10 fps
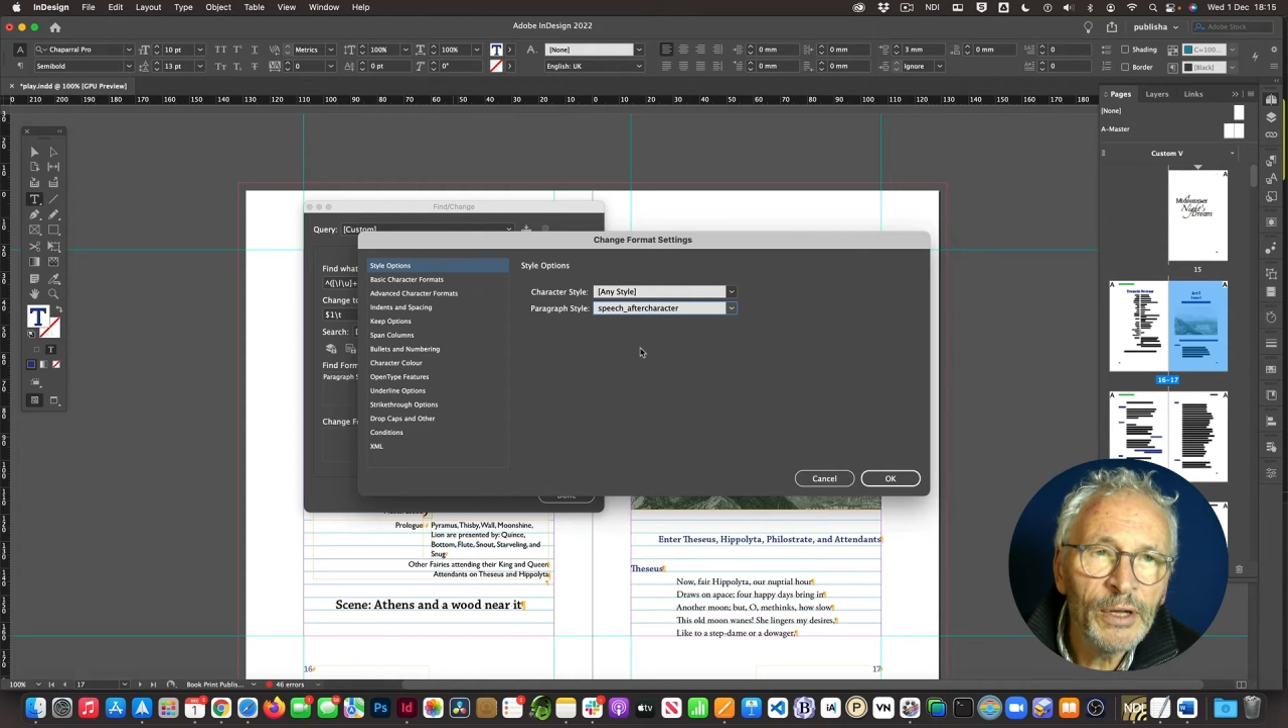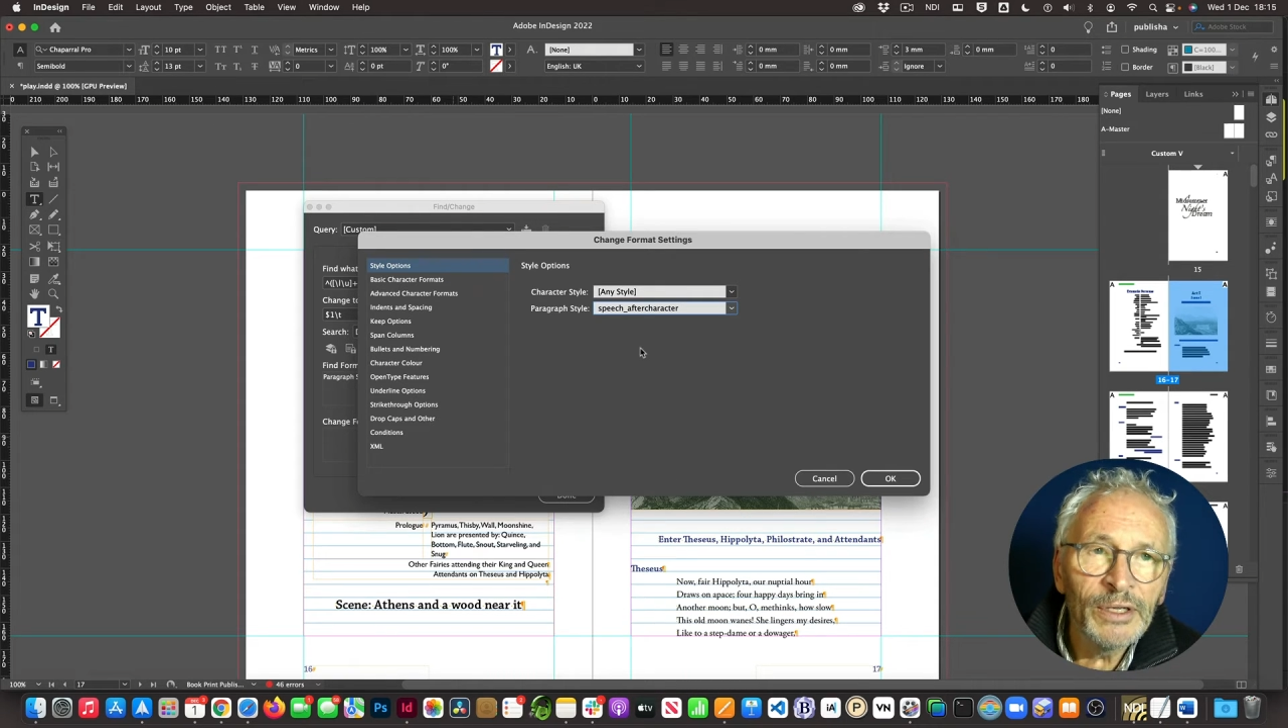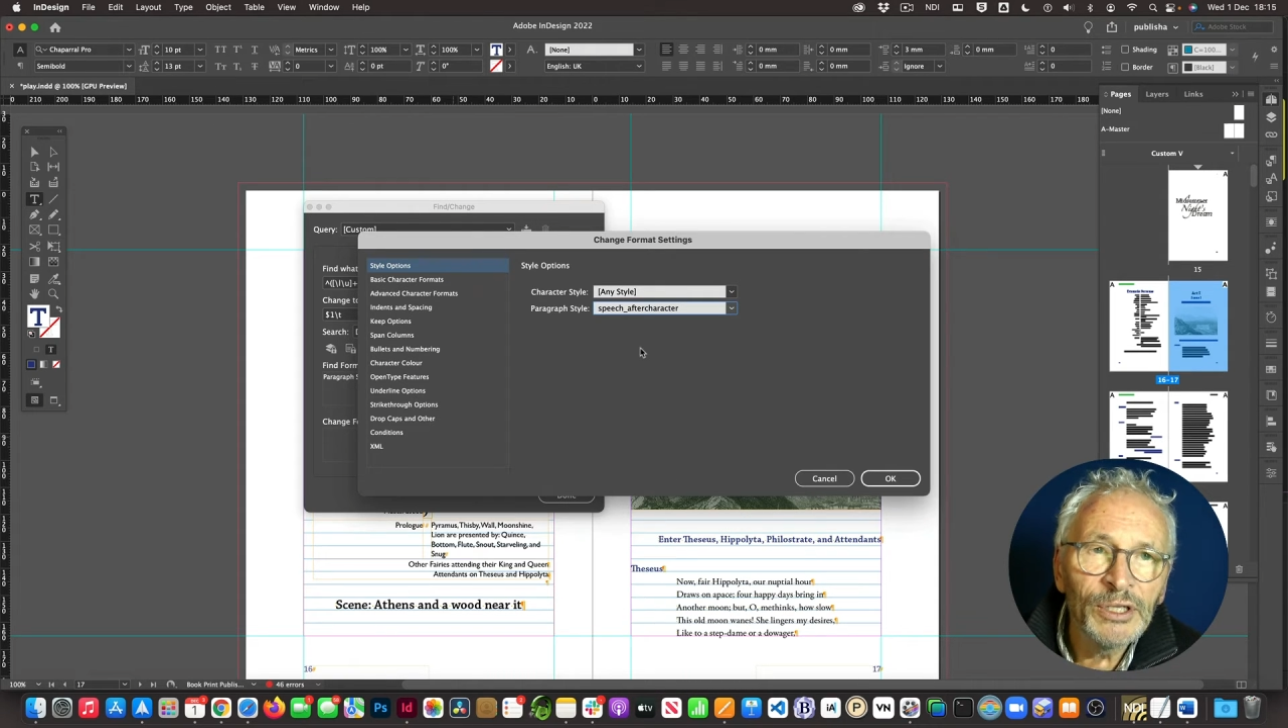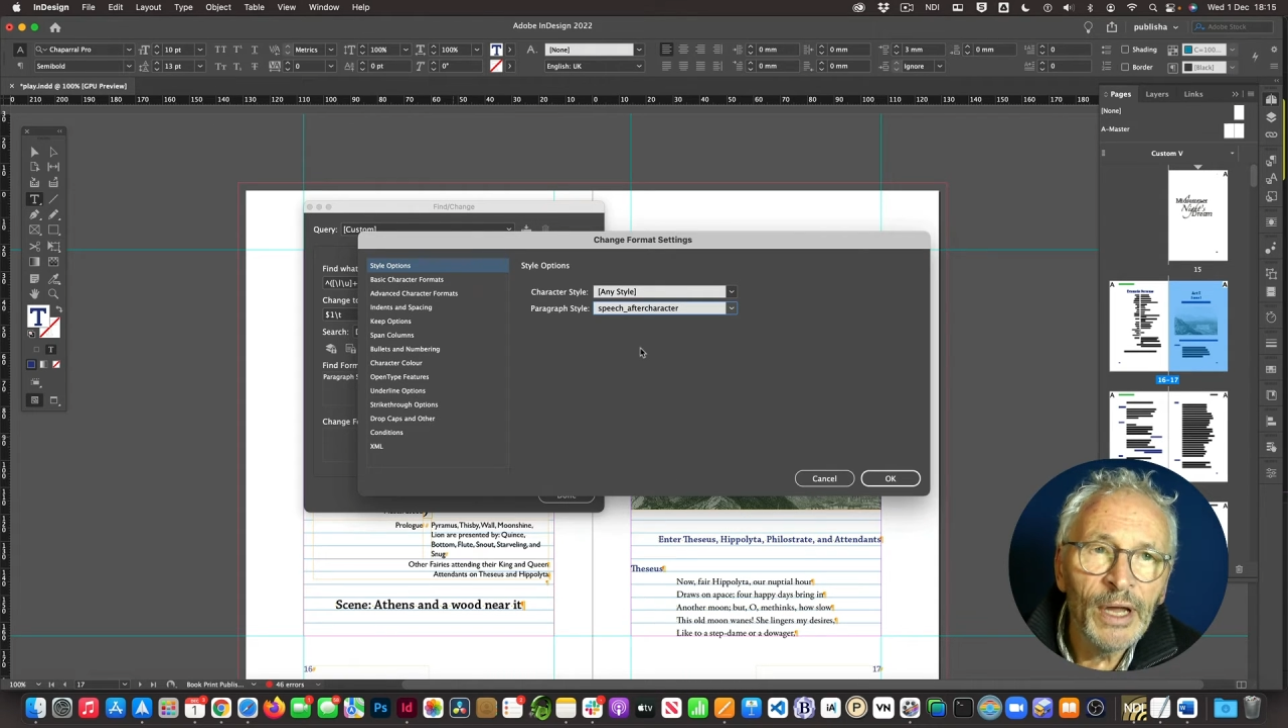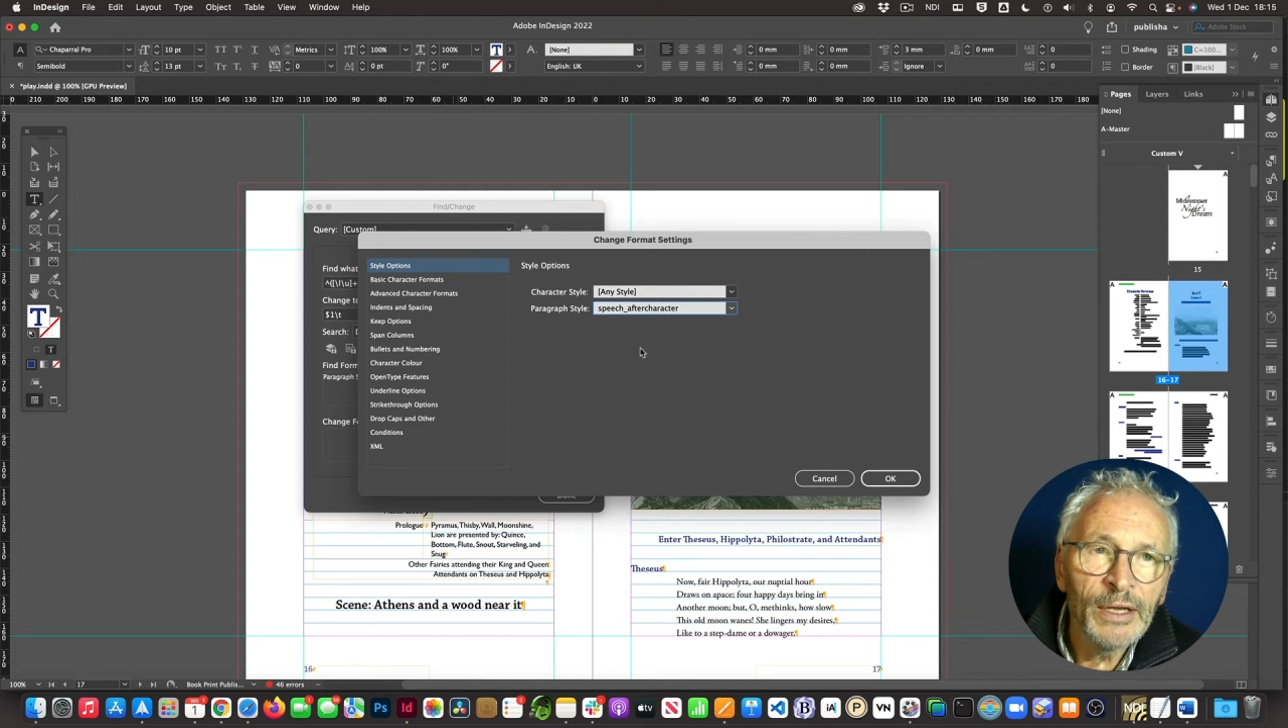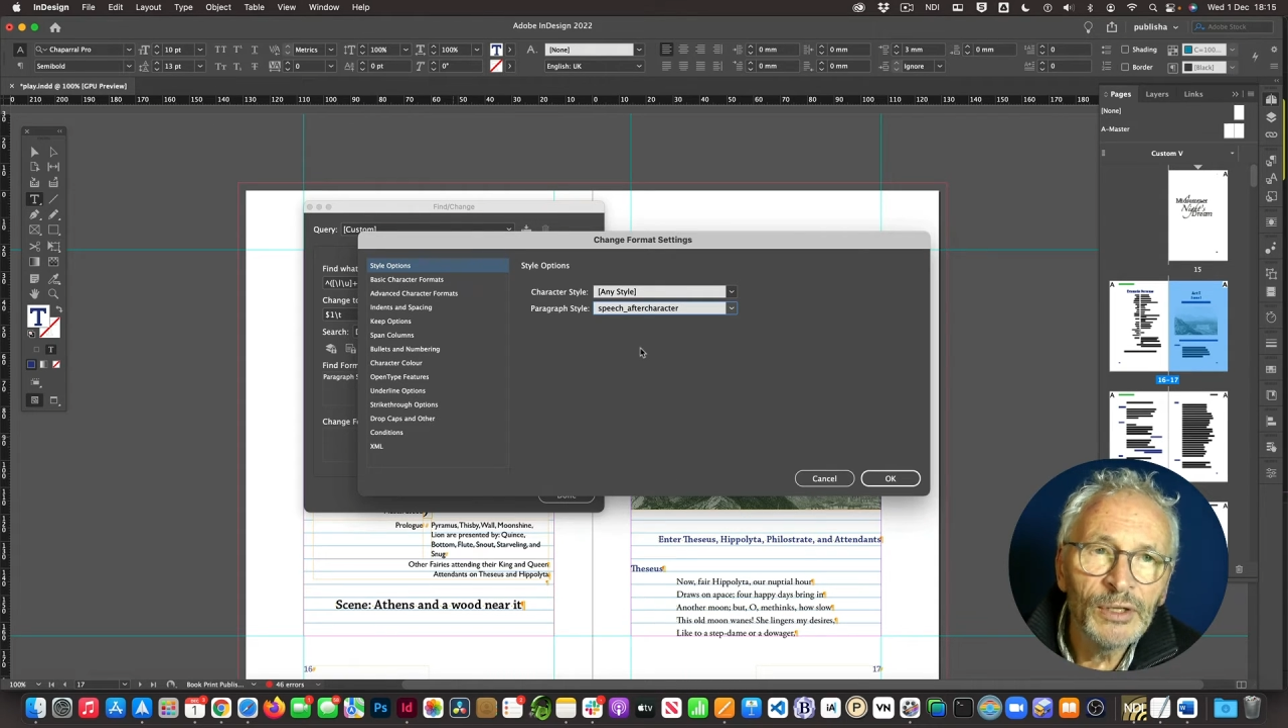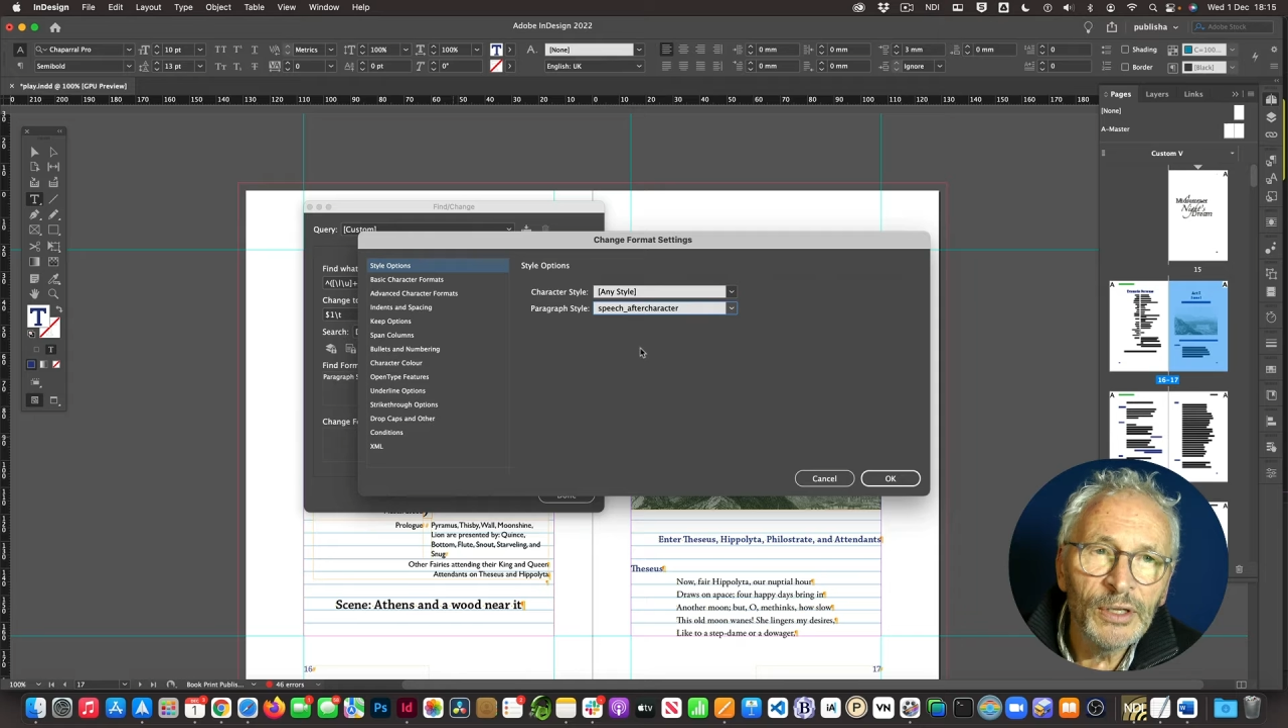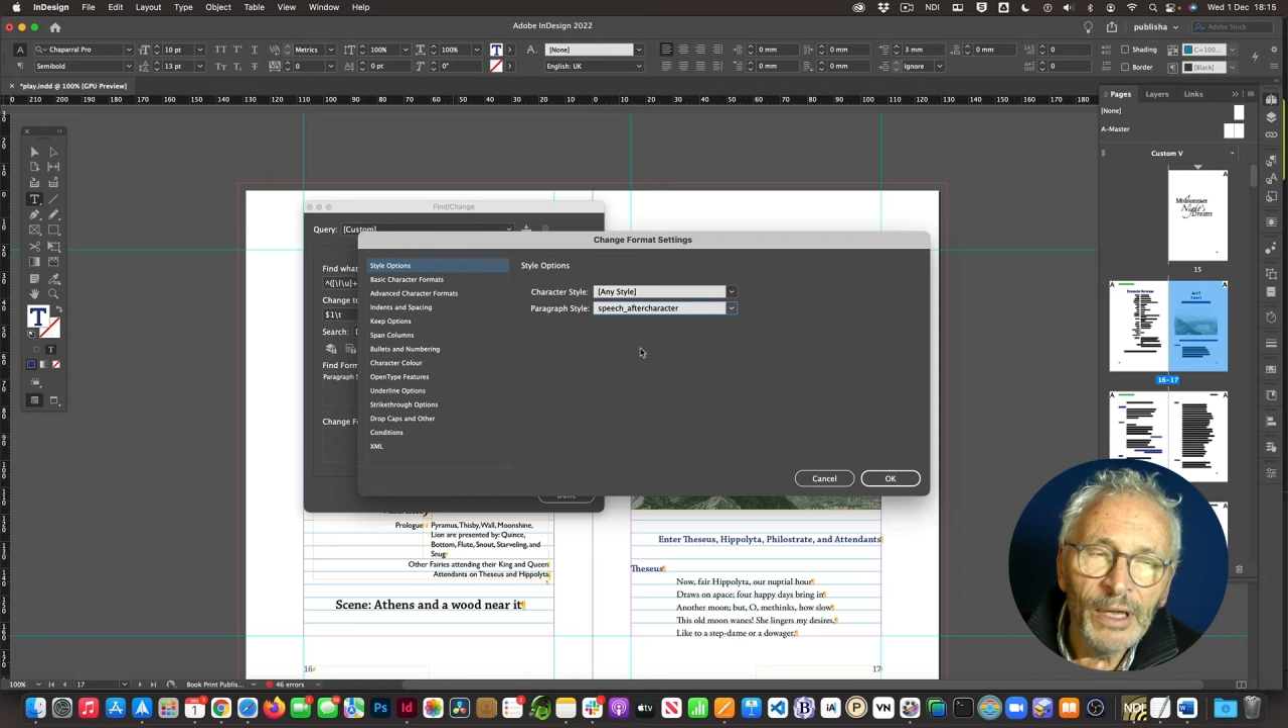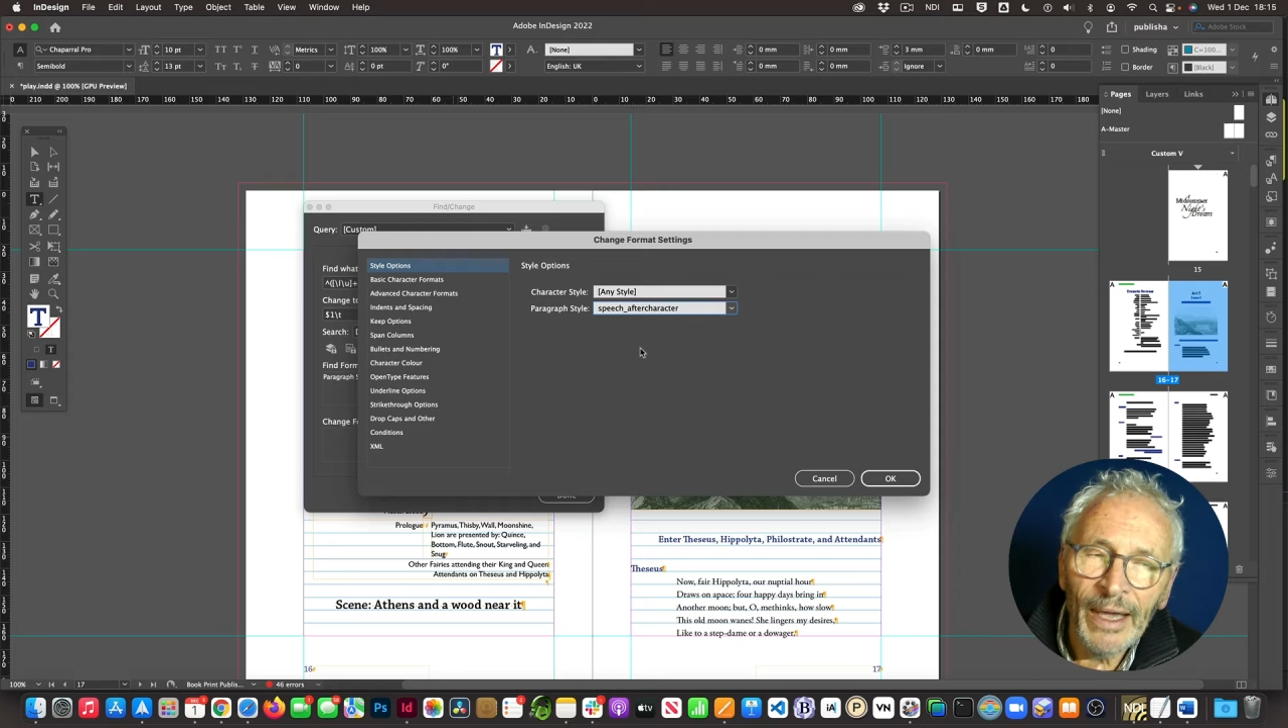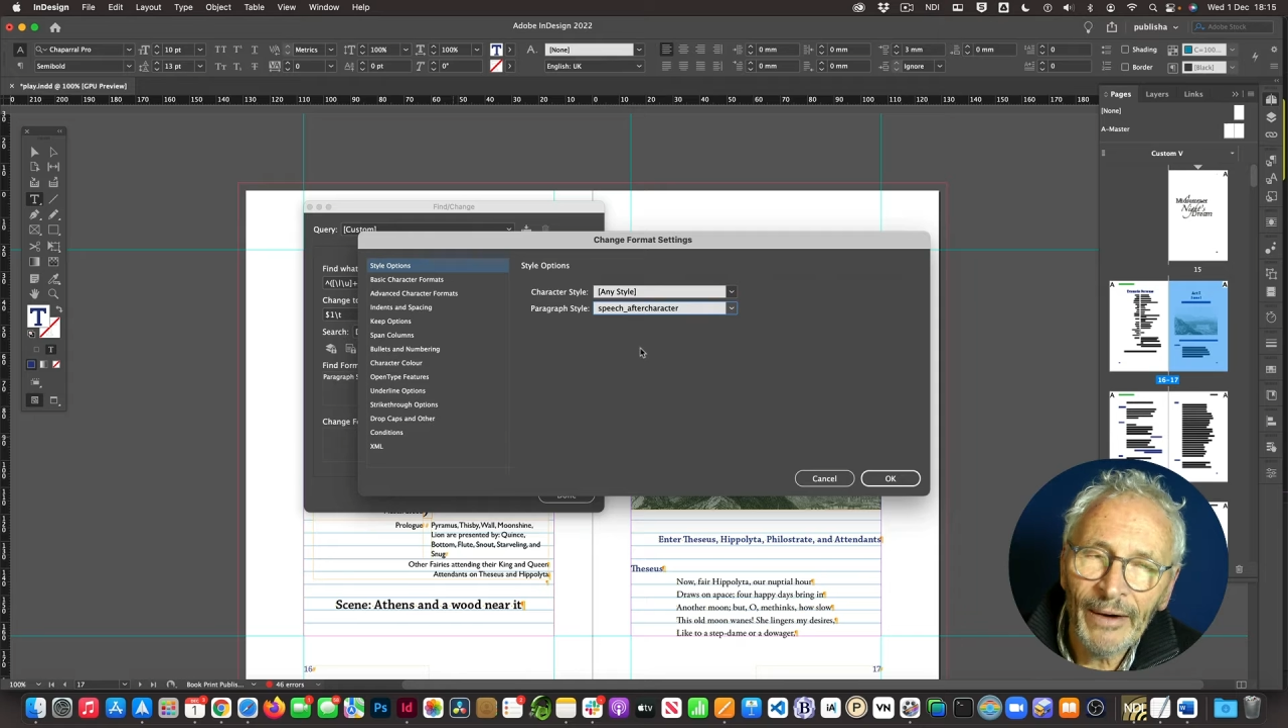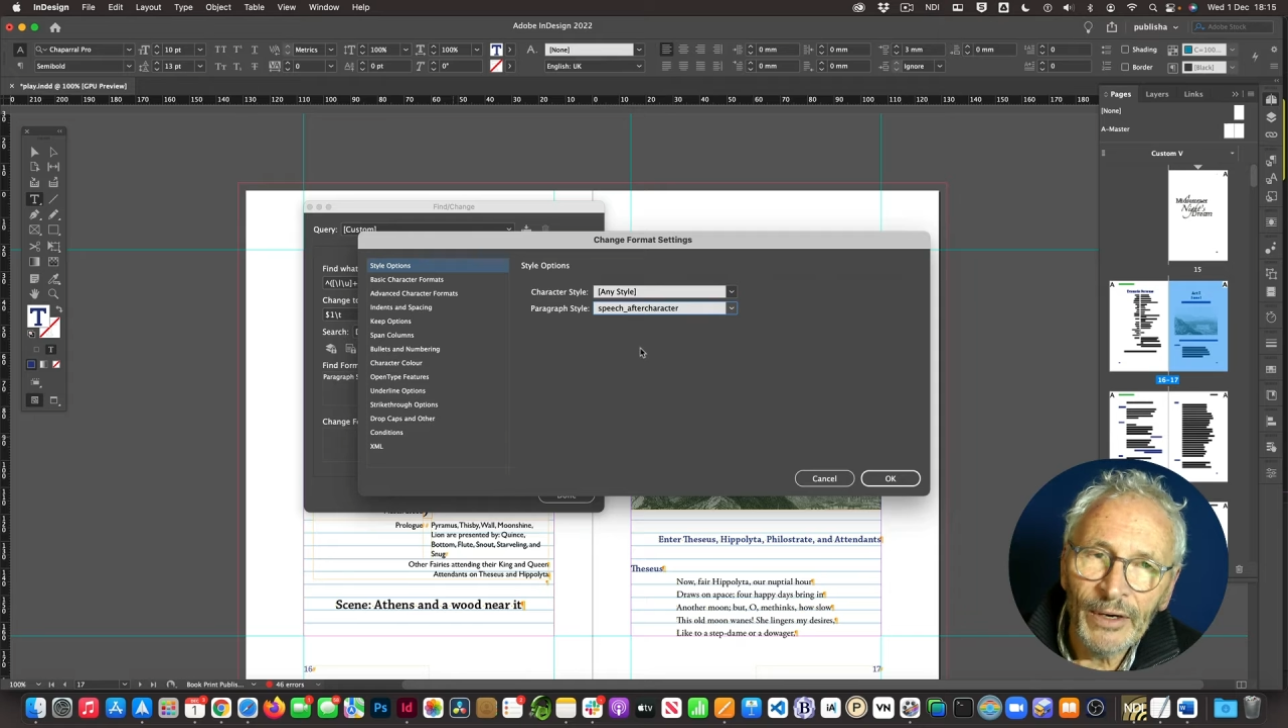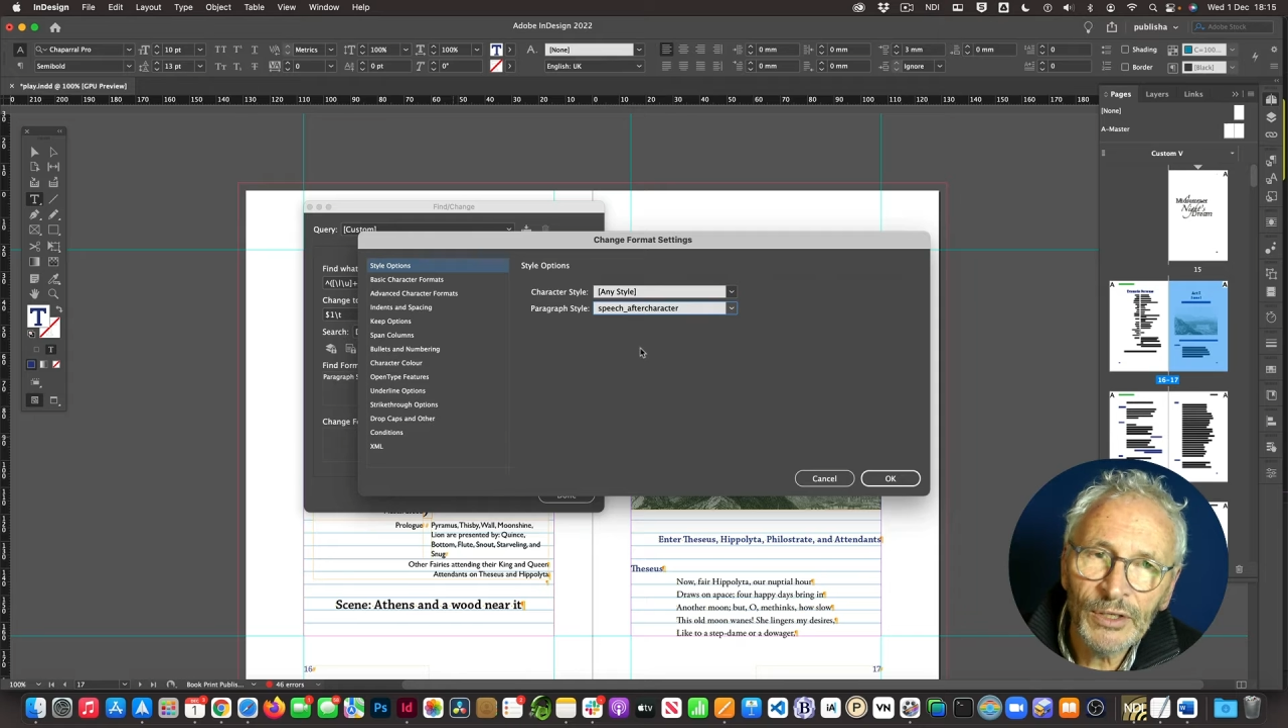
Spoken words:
change the character